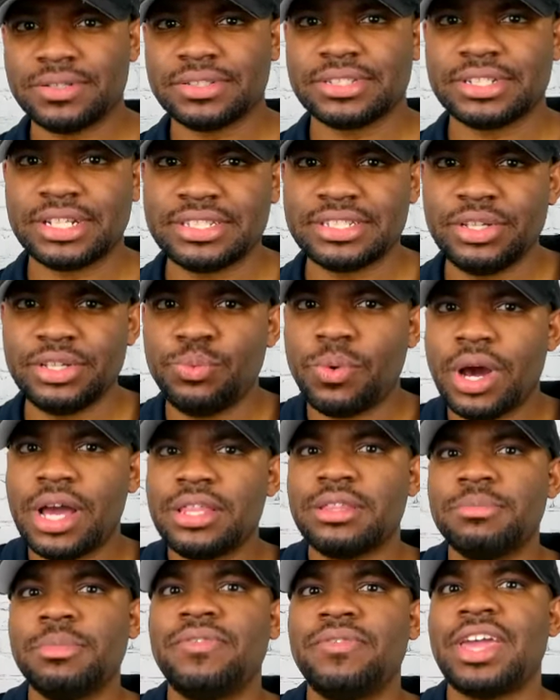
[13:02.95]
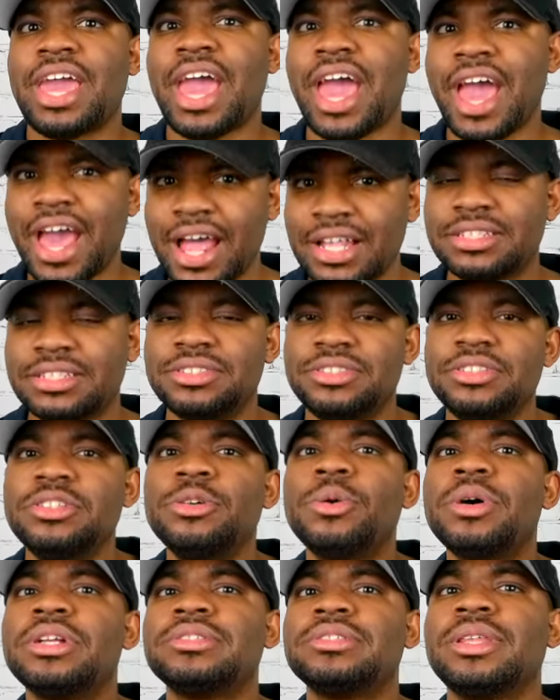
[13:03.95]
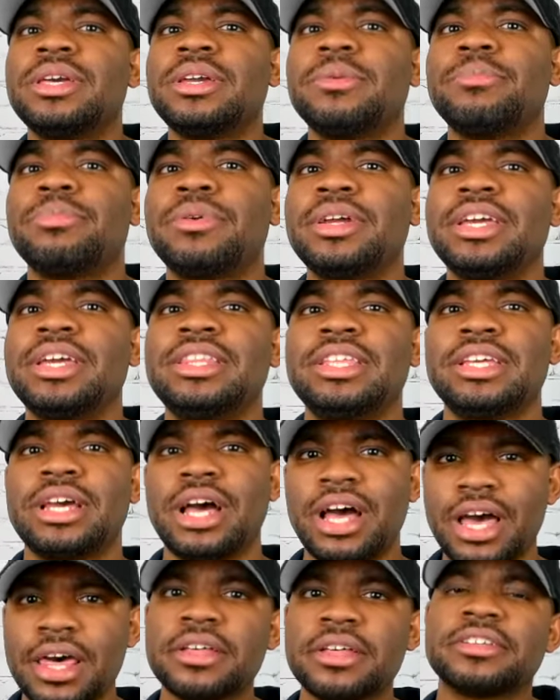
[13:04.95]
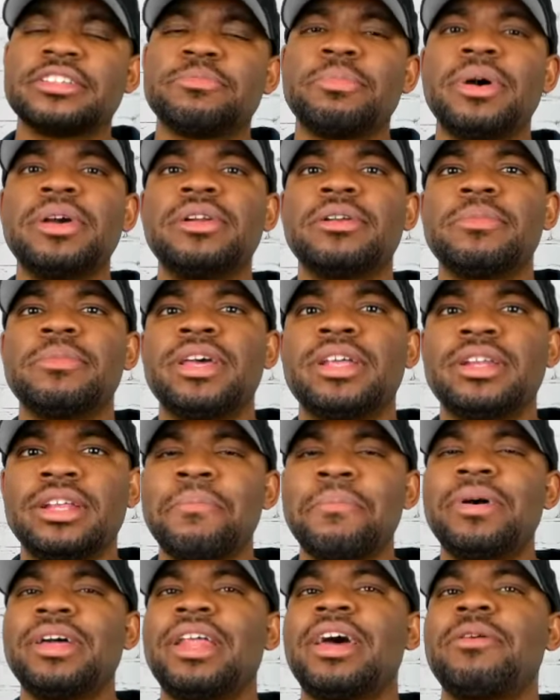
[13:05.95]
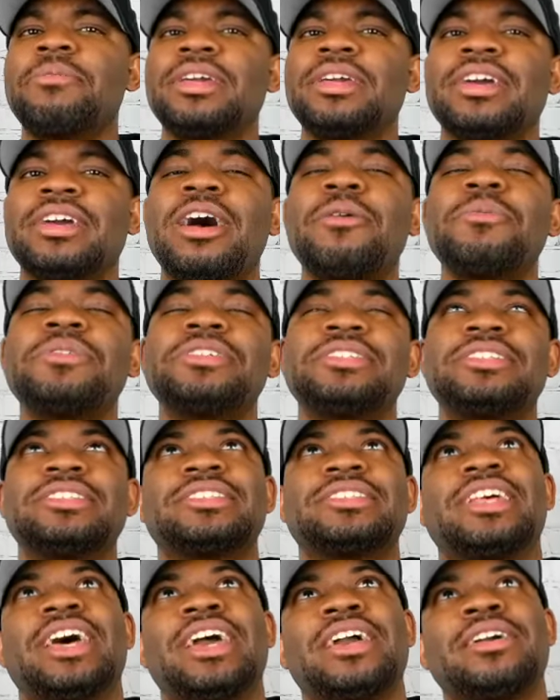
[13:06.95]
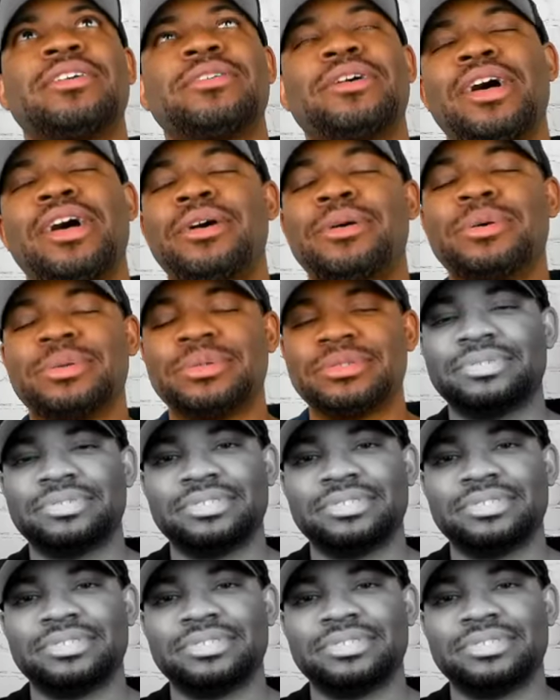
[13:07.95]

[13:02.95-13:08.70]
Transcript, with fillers: And I see why the movie had to do it so they could bring in the other Spider-Man. But I mean, I was just like, oh.